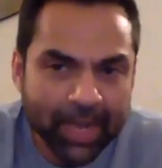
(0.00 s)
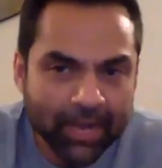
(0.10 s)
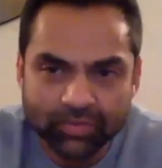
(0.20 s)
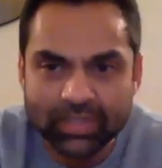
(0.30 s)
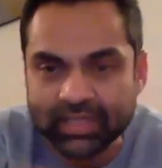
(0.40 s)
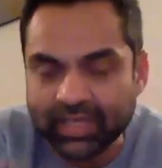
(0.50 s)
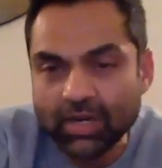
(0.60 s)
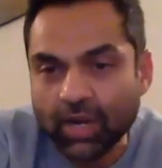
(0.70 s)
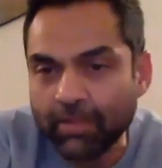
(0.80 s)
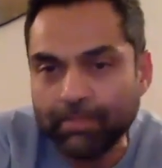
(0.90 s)
powers will still
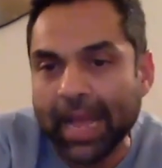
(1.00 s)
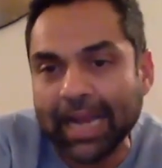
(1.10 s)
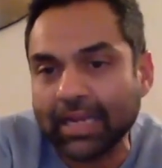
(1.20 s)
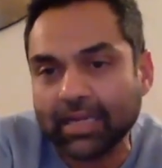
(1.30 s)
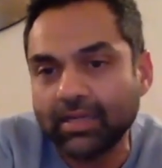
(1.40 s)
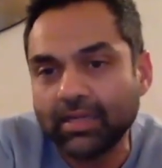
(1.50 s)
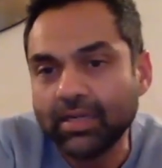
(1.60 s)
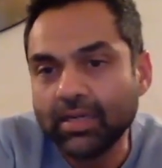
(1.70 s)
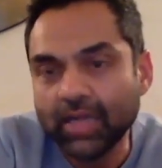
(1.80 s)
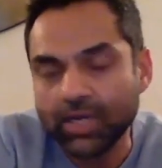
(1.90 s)
not back
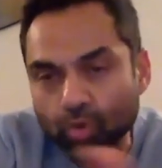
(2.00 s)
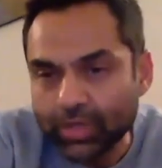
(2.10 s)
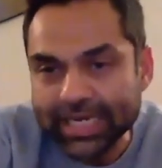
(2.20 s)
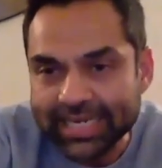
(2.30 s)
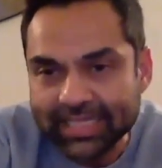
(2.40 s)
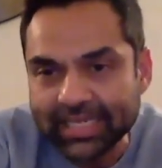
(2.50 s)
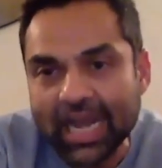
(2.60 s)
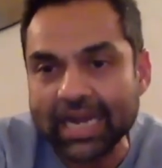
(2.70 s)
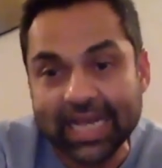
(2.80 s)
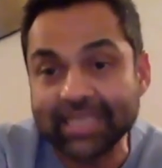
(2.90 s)
an OTT
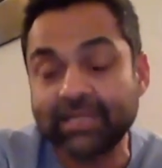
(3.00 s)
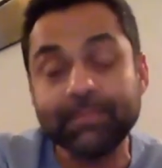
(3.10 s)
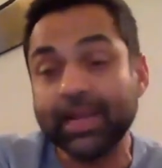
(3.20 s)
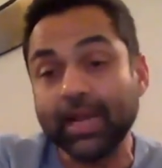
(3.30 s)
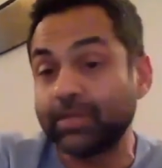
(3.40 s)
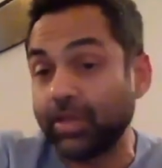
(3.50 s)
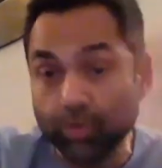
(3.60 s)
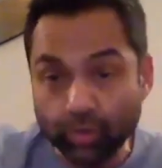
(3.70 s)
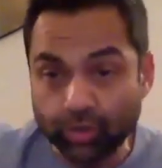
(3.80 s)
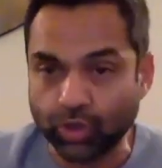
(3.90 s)
star unless it becomes a
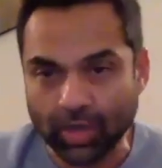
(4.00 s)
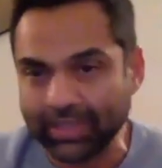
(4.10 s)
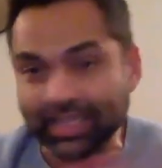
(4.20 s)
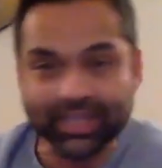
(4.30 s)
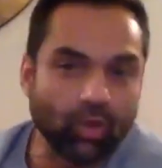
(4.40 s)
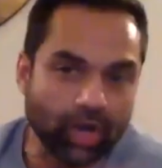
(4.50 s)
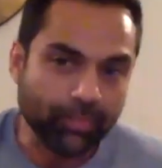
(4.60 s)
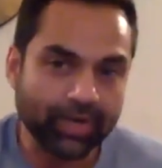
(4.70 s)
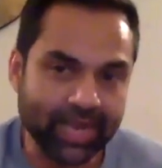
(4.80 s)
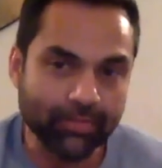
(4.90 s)
huge show and then they want to
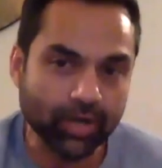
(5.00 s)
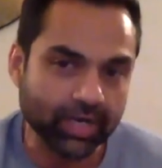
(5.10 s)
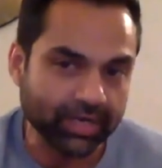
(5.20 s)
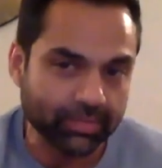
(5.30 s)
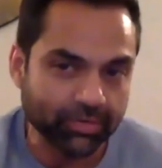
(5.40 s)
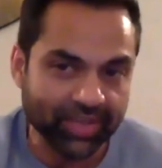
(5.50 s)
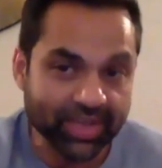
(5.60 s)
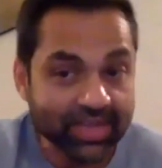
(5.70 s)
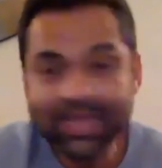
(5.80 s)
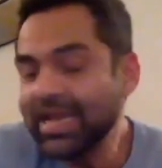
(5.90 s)
put him on a
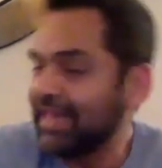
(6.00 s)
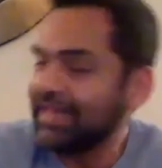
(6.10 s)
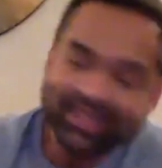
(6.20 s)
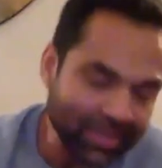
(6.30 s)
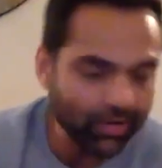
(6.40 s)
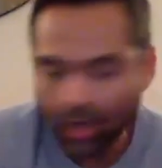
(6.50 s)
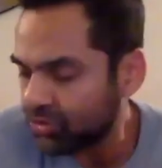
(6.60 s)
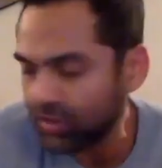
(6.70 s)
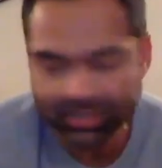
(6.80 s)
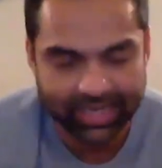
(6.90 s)
movie, and then they will also
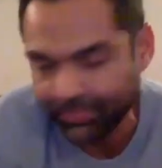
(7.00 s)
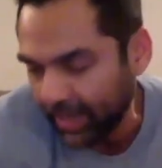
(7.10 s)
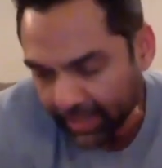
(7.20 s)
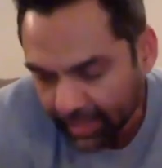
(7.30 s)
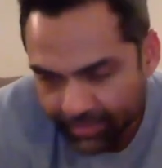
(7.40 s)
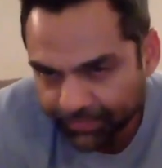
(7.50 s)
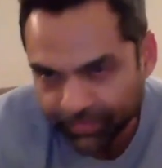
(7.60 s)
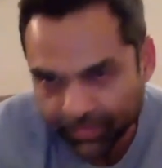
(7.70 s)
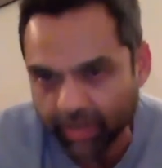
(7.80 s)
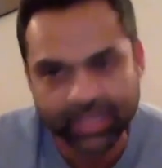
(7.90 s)
do the same thing.
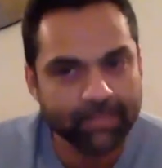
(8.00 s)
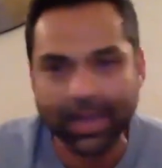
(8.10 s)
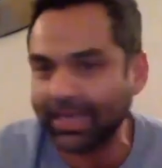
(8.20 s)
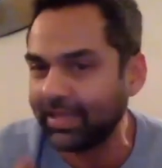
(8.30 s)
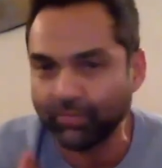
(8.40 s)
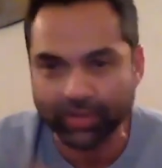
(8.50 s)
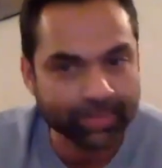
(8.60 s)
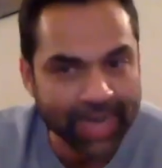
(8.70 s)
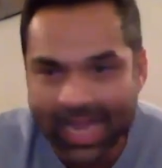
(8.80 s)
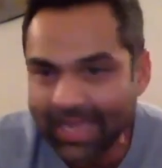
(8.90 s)
You know, they'll back them with
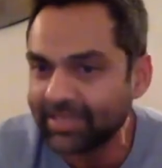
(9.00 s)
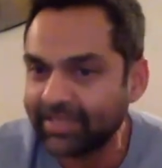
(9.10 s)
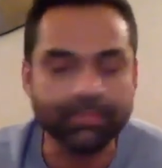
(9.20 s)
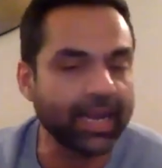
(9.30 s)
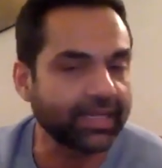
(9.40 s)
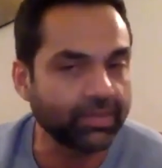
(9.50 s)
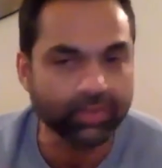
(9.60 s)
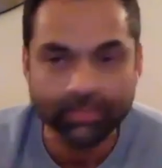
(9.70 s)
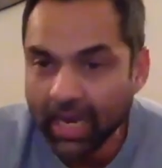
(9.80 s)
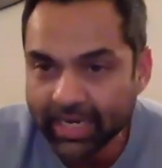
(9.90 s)
brands, they'll back them
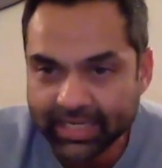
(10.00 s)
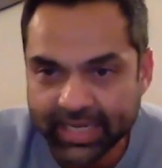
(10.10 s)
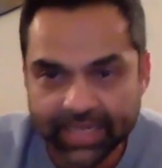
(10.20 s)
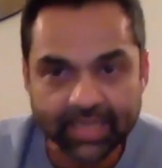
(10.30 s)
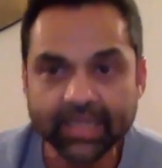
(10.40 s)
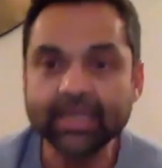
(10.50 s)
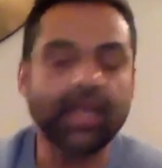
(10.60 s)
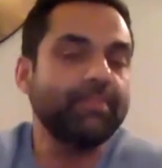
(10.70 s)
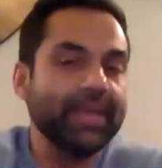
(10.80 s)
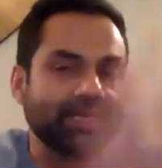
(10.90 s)
with marketing
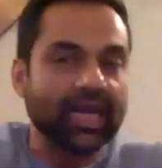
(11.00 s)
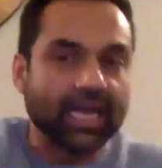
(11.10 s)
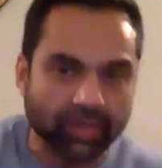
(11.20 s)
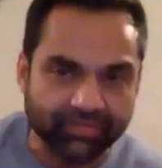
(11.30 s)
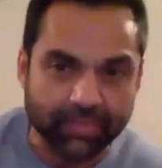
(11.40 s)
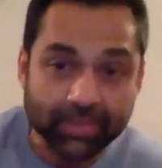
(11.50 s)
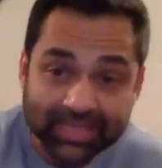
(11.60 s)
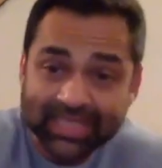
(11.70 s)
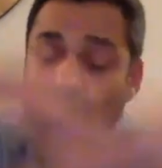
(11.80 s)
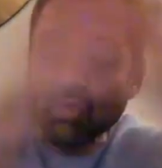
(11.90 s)
and make stars of them, because
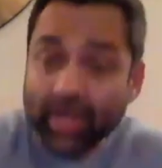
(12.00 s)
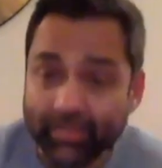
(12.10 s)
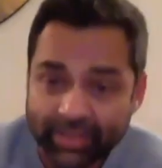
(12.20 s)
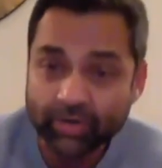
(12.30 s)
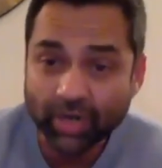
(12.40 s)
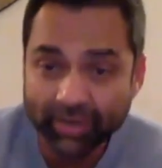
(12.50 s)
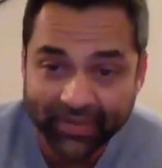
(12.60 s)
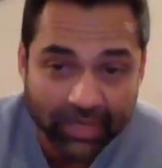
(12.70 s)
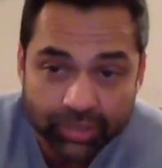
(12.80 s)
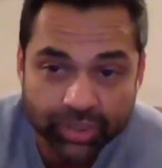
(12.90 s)
that's the only way they know how to
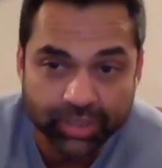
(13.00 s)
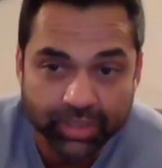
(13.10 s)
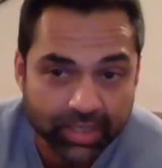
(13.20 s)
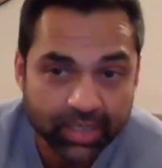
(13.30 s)
function.